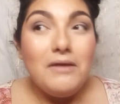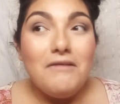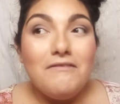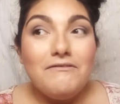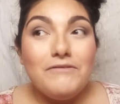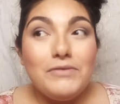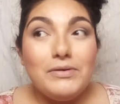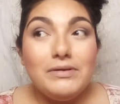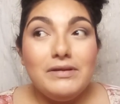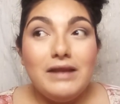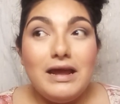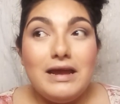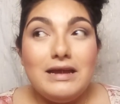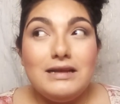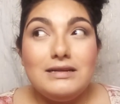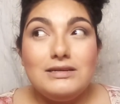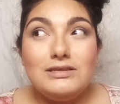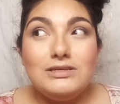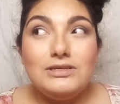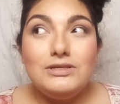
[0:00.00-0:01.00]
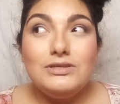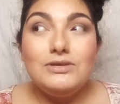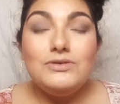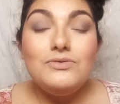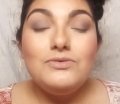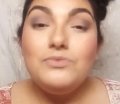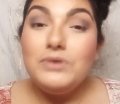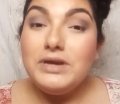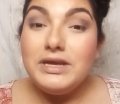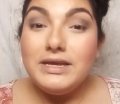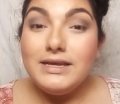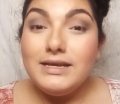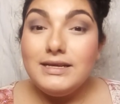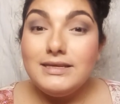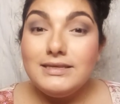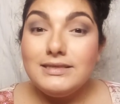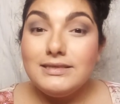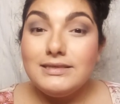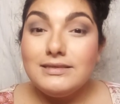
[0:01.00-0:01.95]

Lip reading: for like 2 weeks